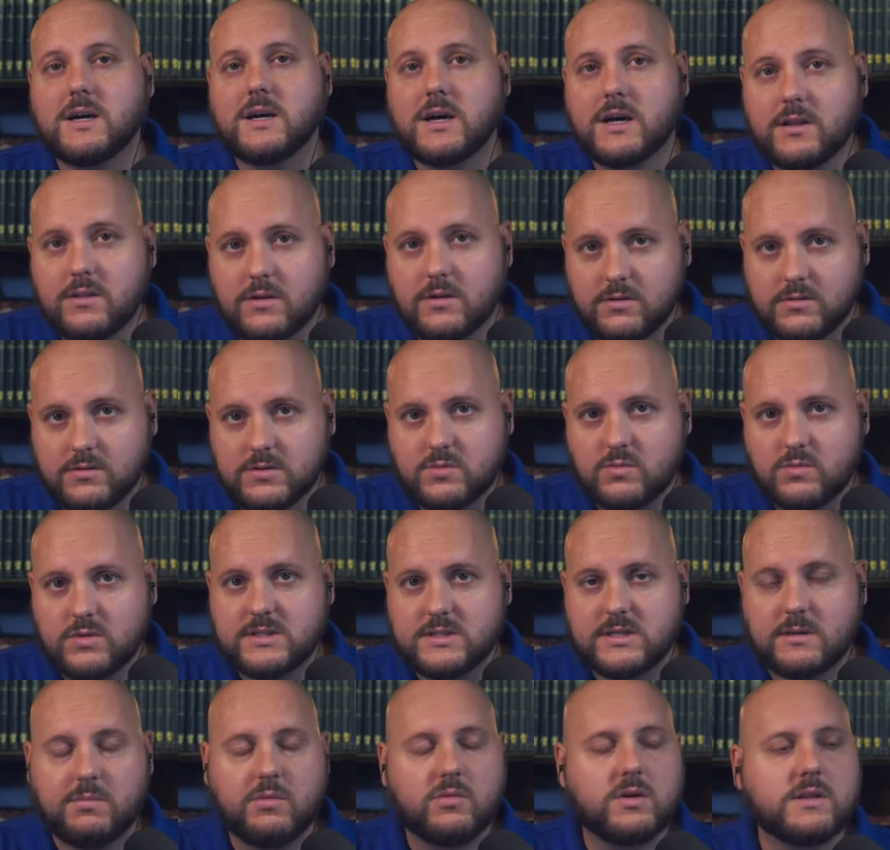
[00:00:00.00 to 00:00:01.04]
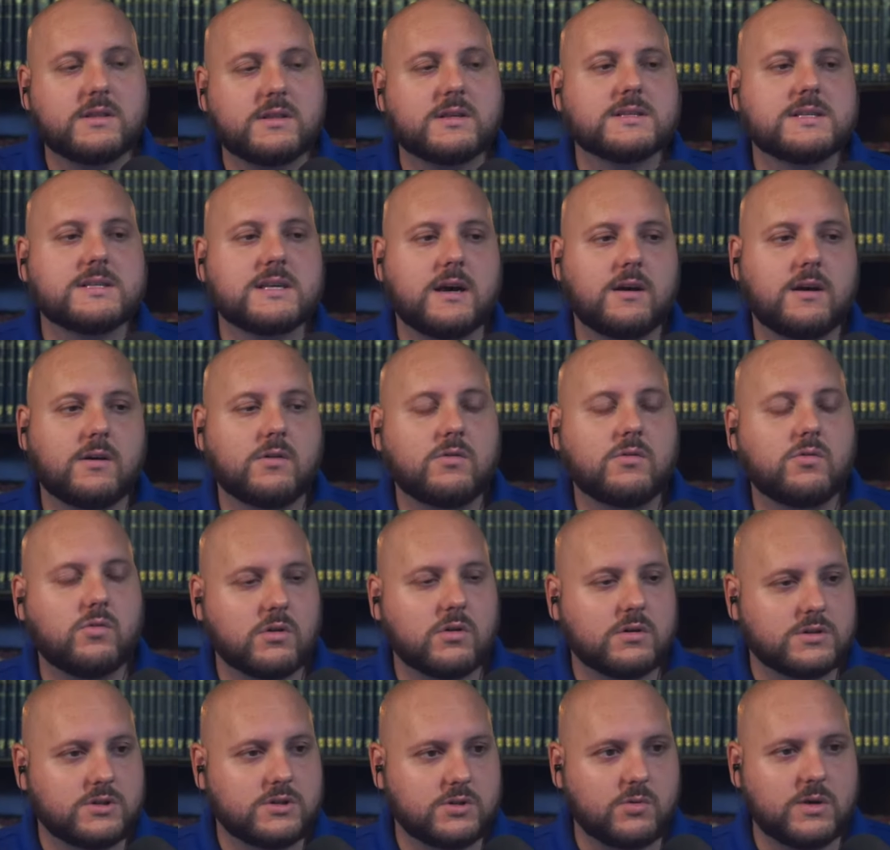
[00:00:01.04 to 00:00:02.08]
others once I point this out who
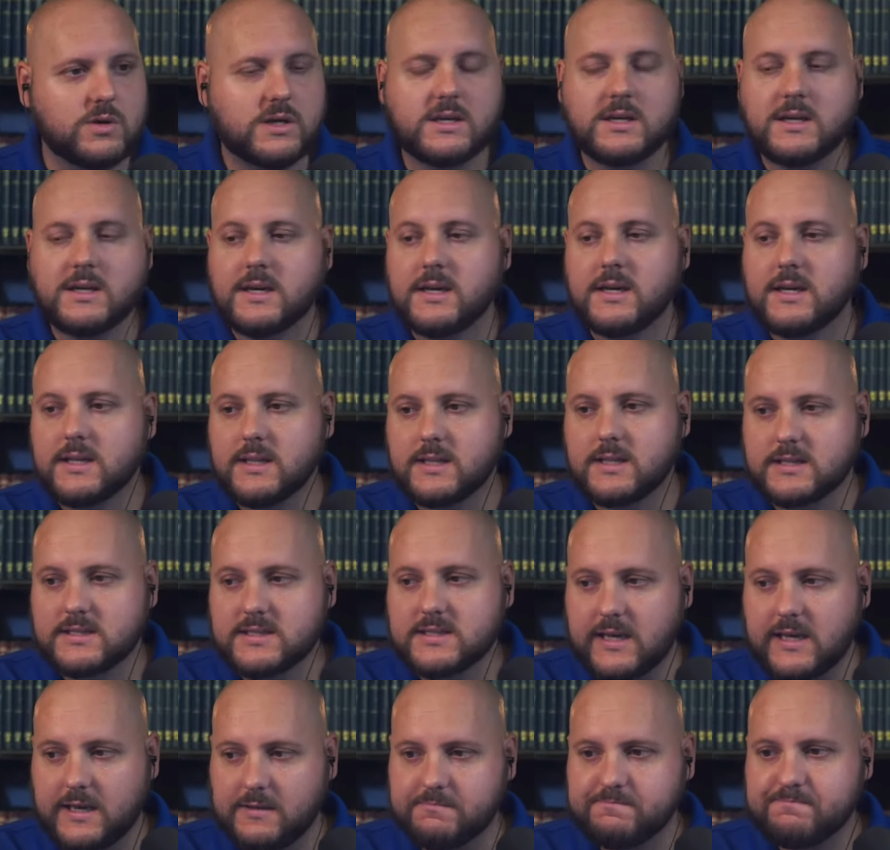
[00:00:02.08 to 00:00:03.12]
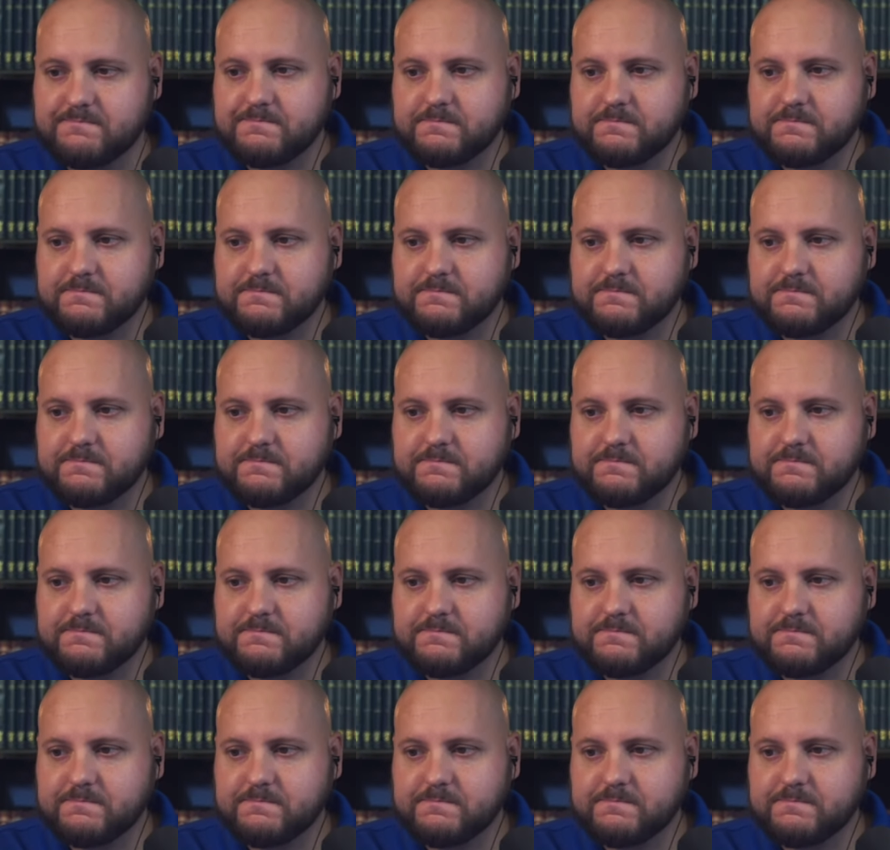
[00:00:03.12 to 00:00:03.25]
are doing the same.